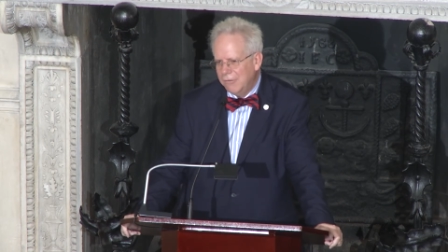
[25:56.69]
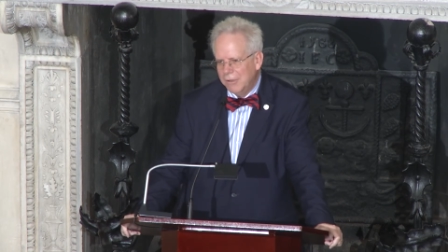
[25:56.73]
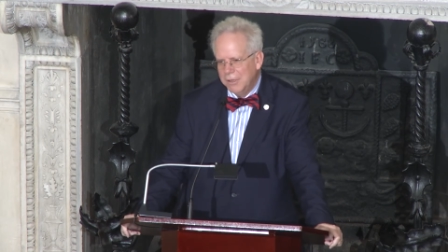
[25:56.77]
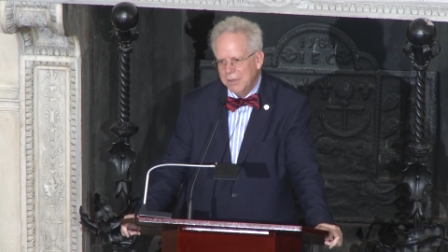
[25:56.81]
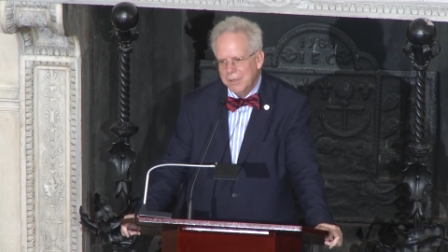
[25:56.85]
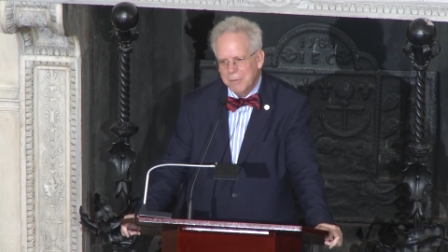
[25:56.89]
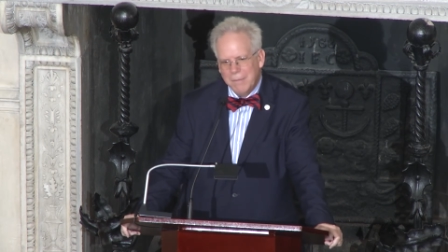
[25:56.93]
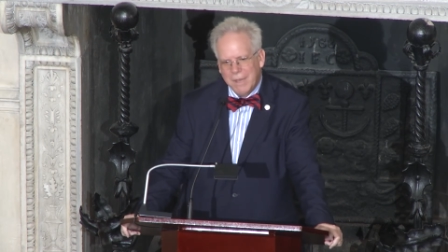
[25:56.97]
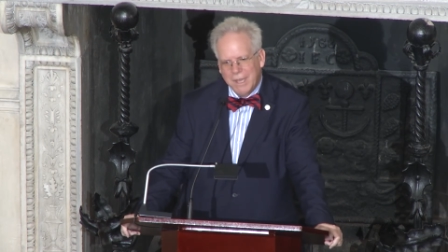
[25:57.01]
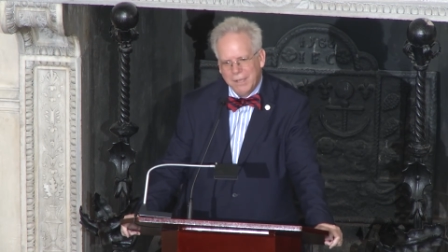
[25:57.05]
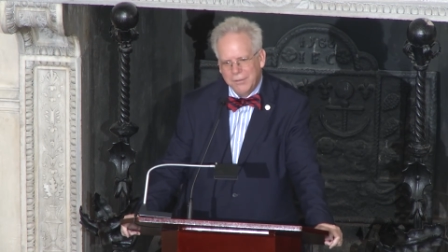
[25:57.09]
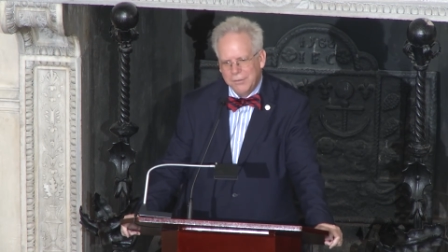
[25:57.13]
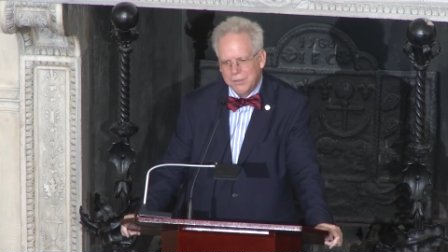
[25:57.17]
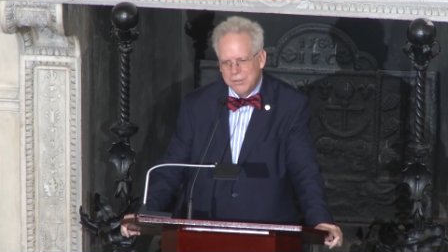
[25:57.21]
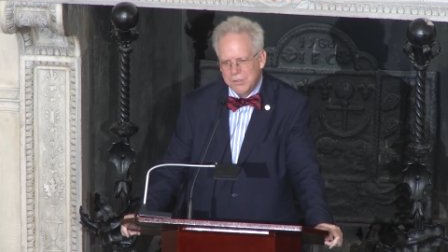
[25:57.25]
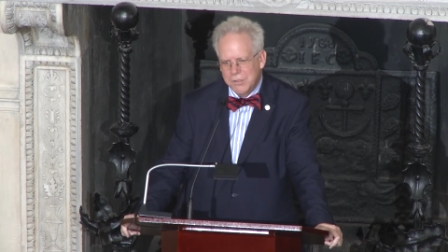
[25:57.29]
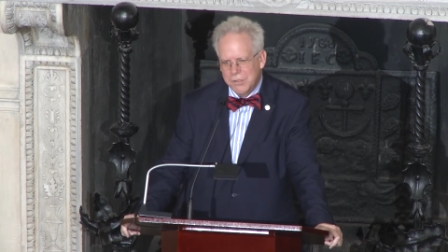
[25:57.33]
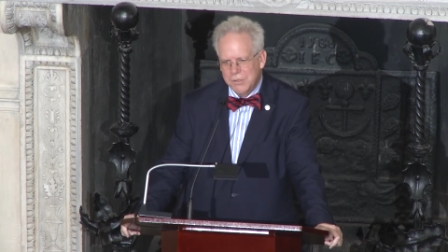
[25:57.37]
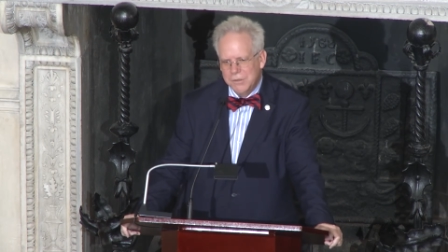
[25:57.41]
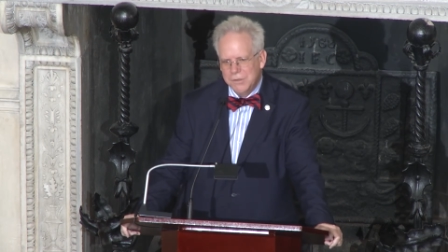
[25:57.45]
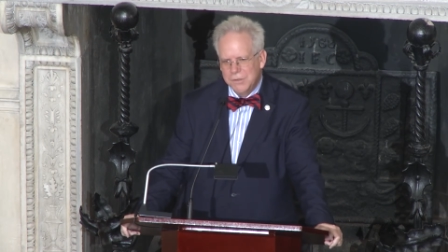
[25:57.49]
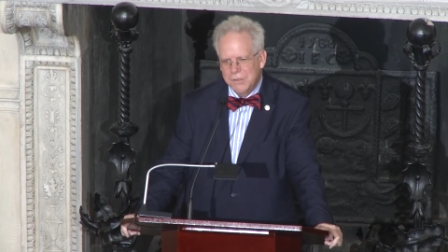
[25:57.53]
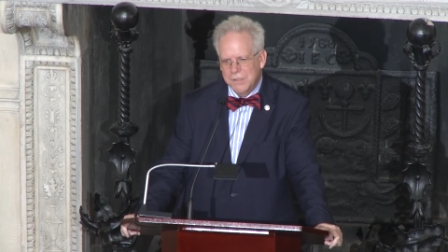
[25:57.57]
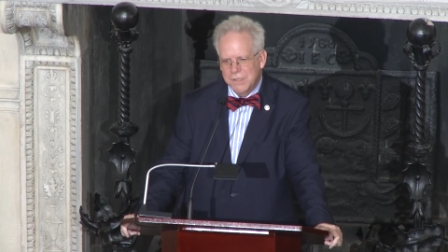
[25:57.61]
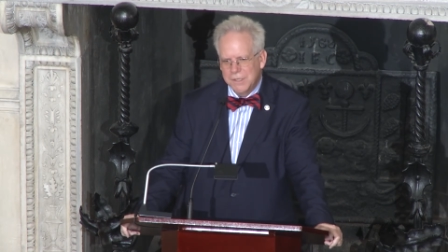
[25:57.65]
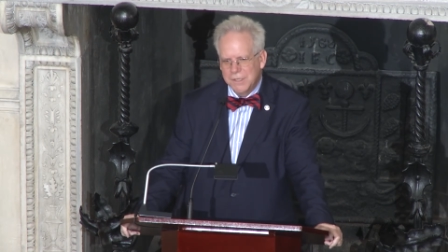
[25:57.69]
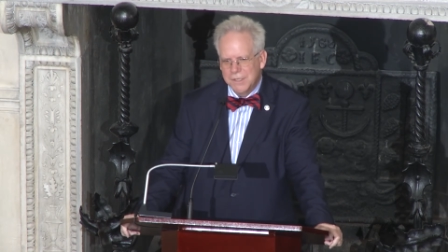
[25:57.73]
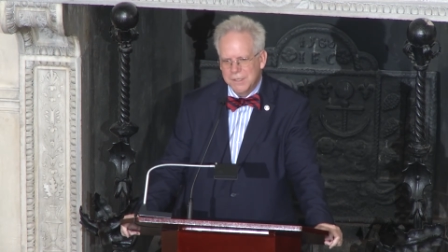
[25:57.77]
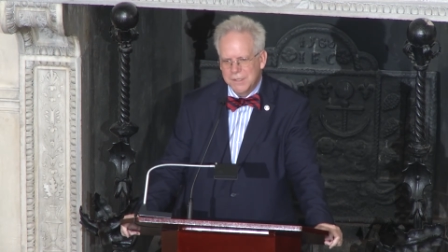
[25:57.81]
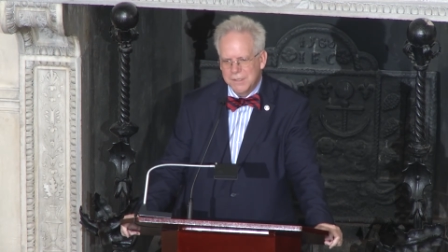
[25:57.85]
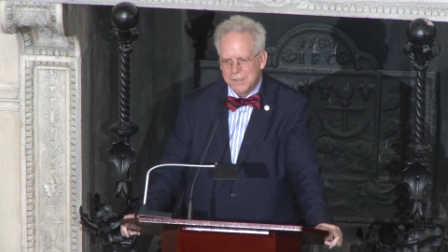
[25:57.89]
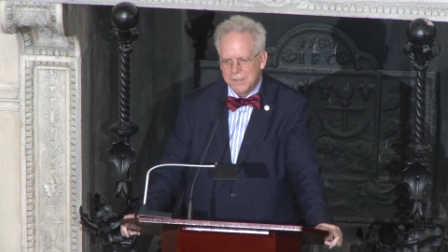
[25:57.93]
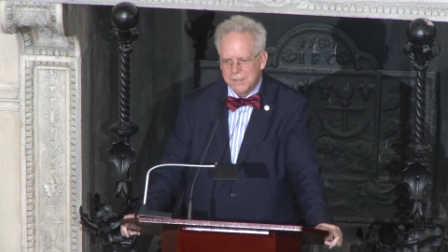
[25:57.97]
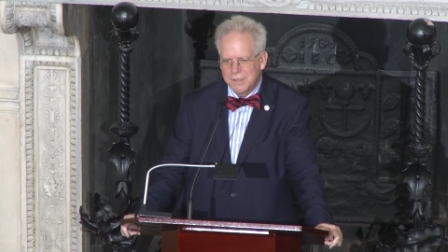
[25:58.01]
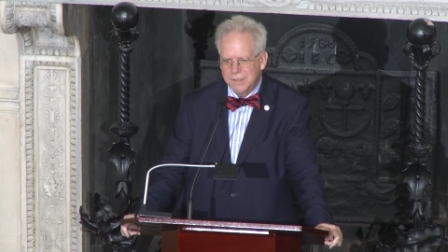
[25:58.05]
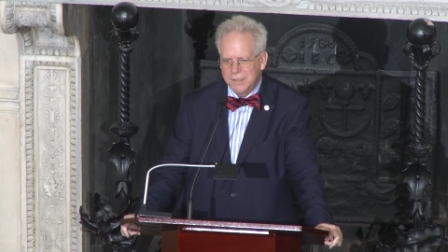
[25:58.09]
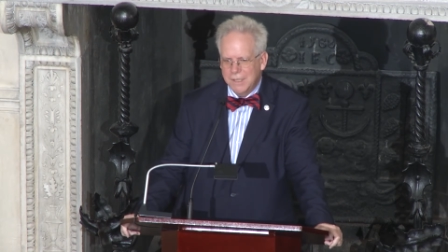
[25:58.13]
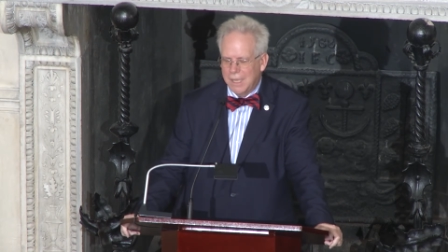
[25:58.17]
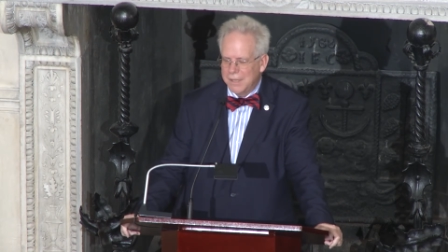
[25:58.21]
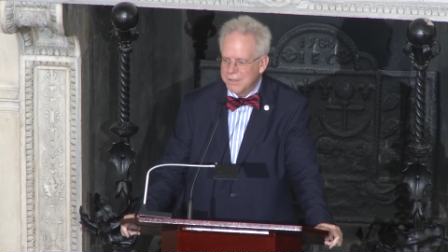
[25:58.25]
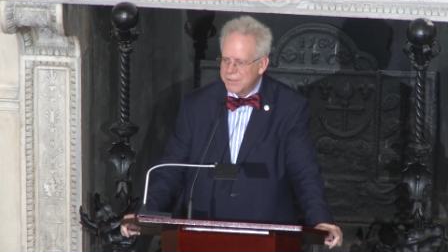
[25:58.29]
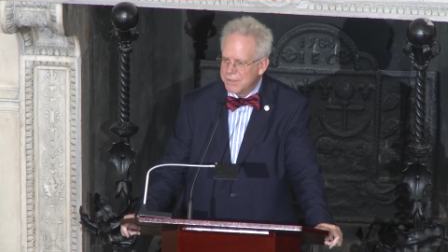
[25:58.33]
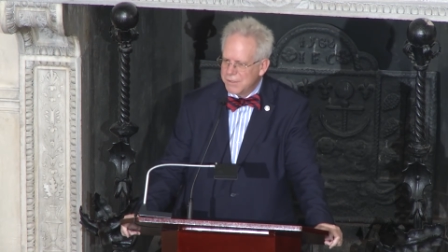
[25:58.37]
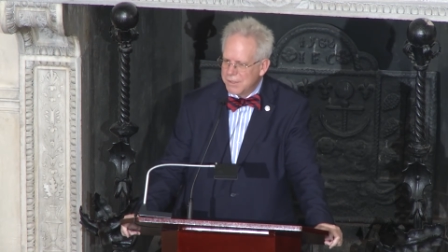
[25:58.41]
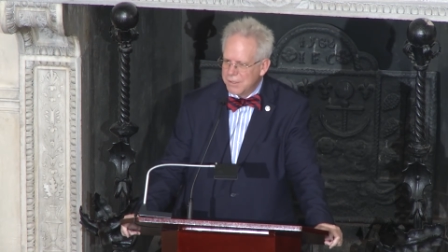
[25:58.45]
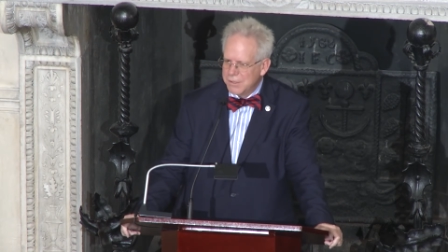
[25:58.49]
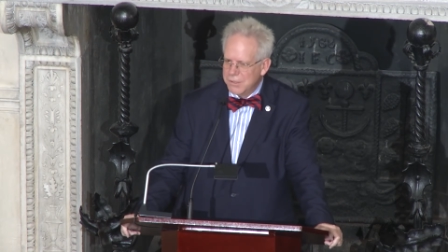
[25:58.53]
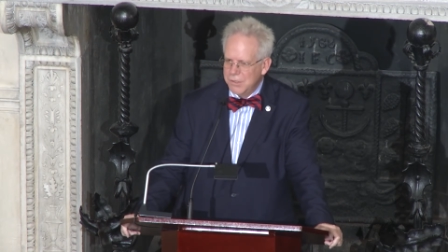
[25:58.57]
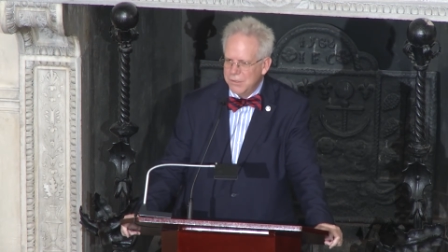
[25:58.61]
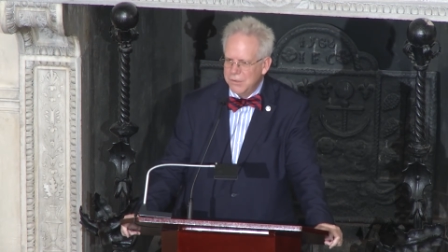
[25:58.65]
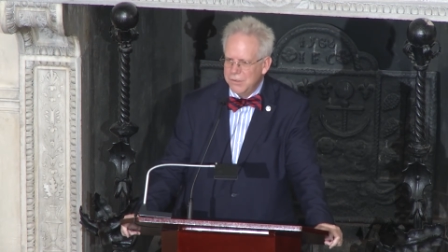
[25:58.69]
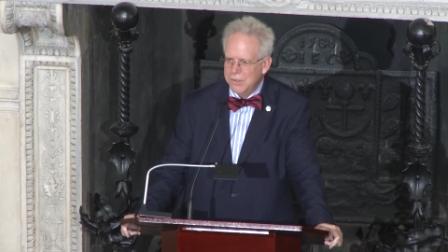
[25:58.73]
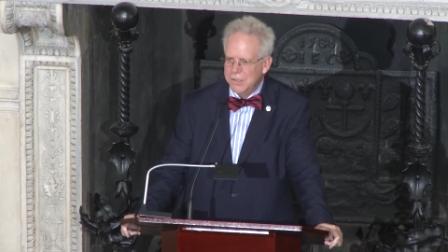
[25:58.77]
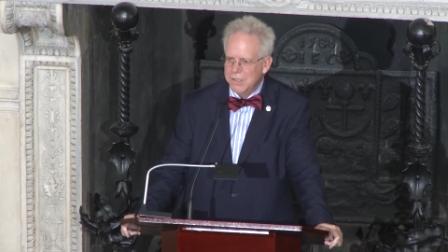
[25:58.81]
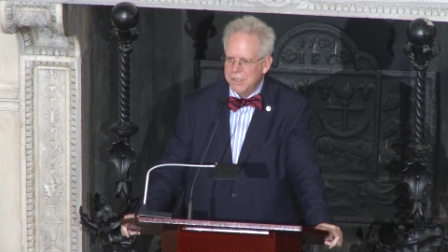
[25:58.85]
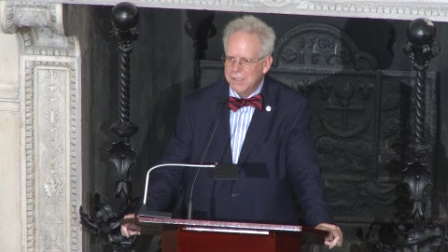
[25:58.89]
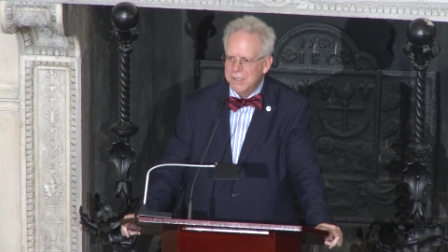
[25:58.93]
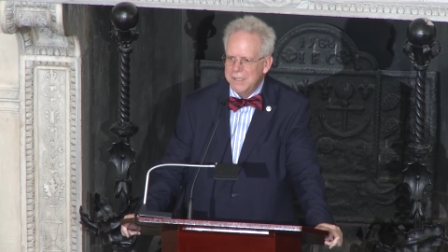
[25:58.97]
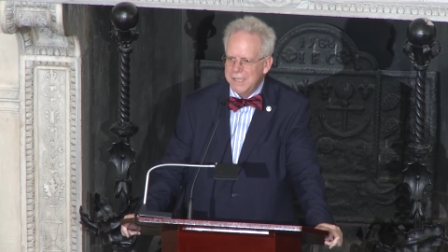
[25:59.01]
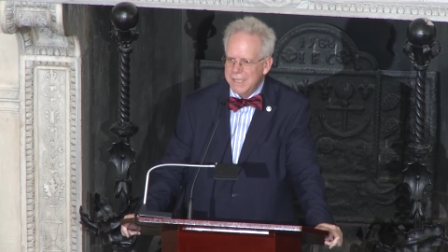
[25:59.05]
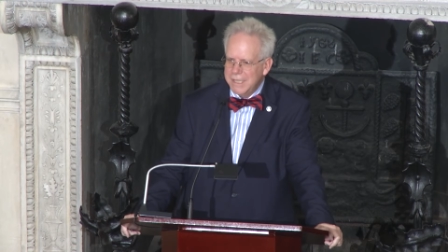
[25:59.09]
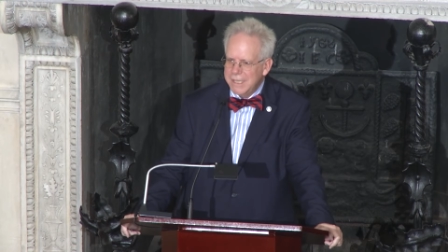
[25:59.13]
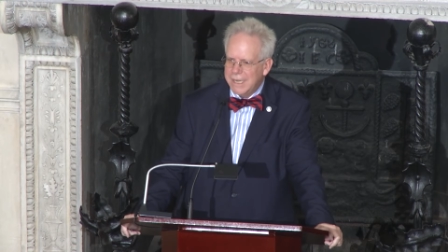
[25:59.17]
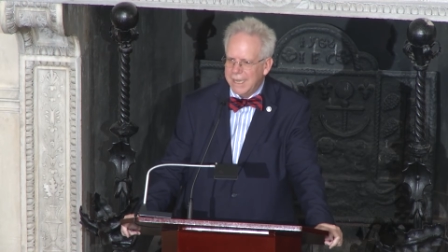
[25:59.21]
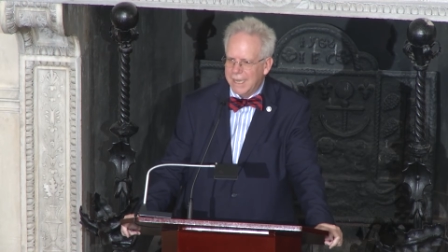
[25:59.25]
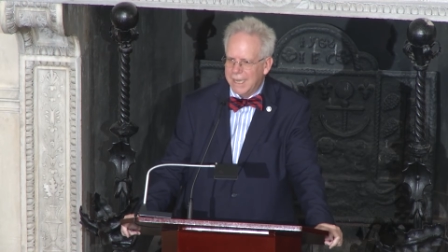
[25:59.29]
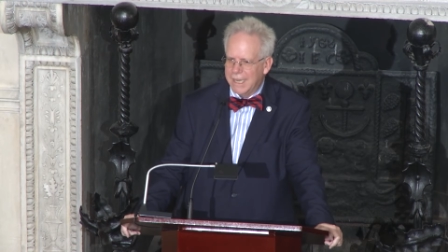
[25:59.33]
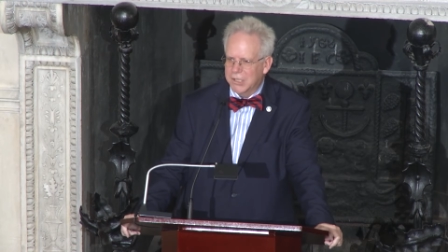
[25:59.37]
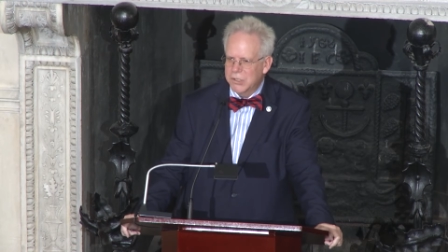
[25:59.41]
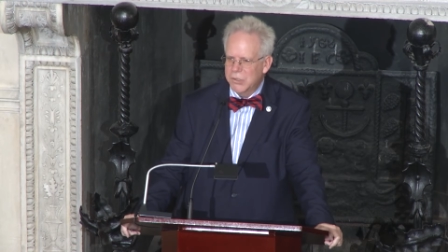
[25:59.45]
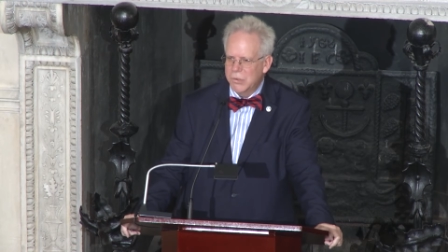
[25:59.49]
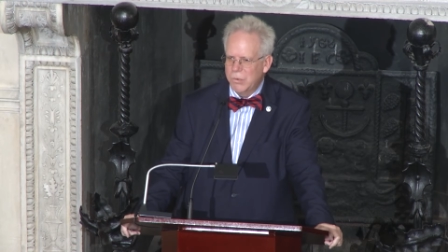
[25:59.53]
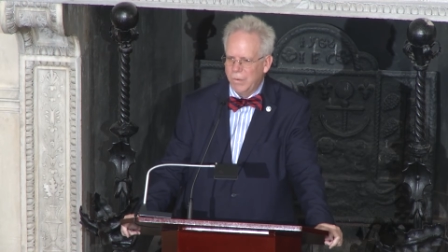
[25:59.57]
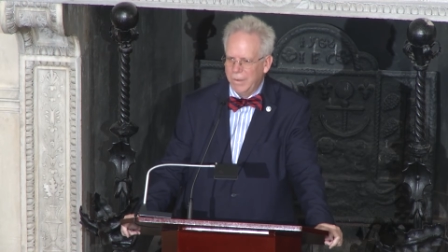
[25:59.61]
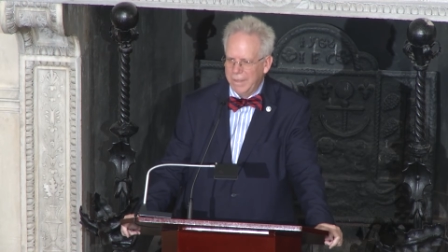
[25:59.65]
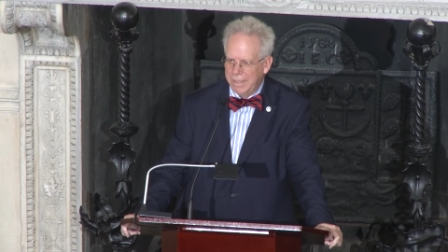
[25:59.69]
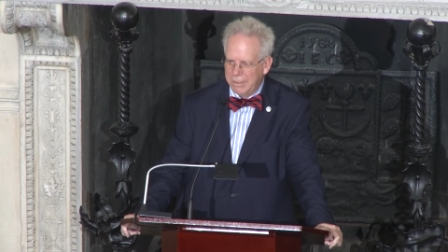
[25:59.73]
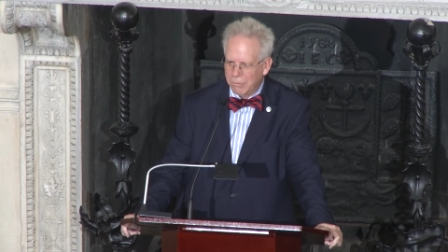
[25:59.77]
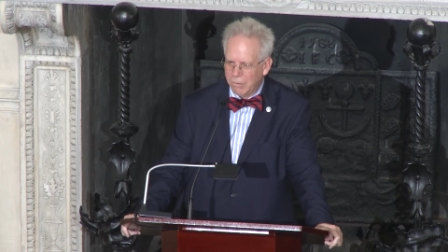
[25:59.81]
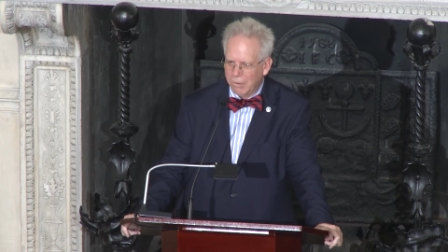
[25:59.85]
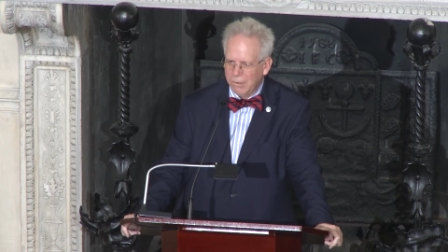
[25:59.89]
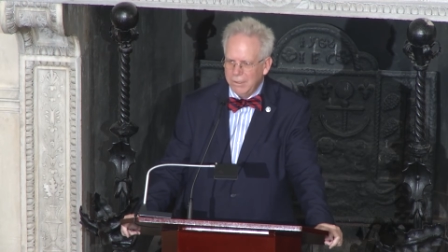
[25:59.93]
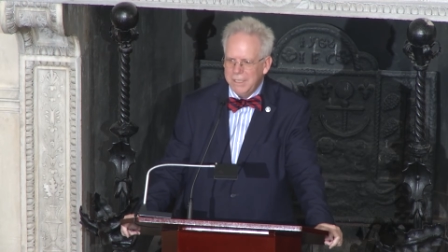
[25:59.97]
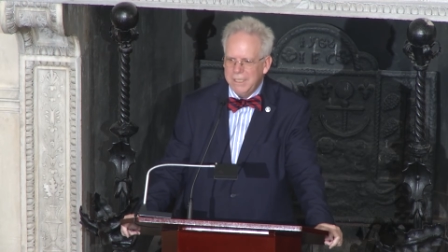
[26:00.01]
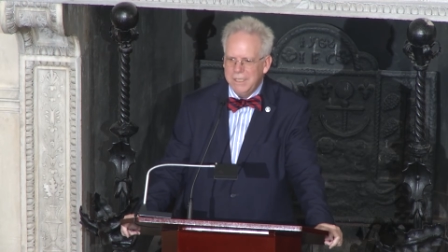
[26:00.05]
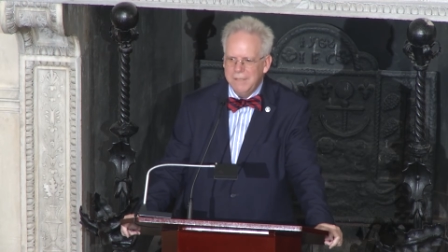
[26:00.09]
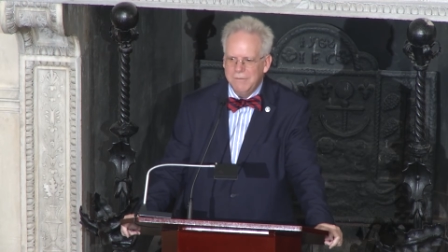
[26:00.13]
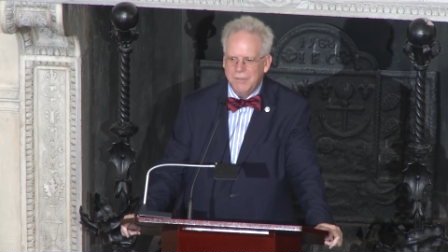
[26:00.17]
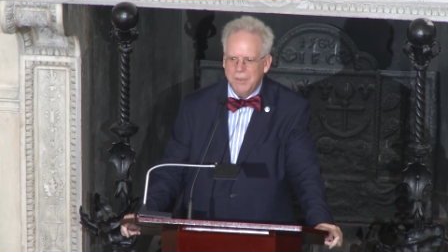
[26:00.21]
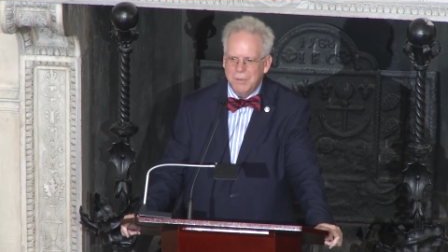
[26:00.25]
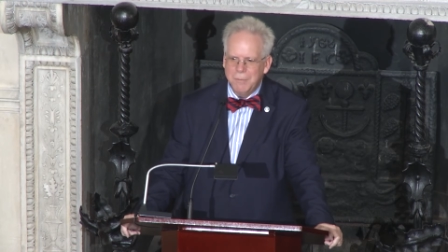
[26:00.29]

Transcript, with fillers: when the Massachusetts Constitution did actually relieve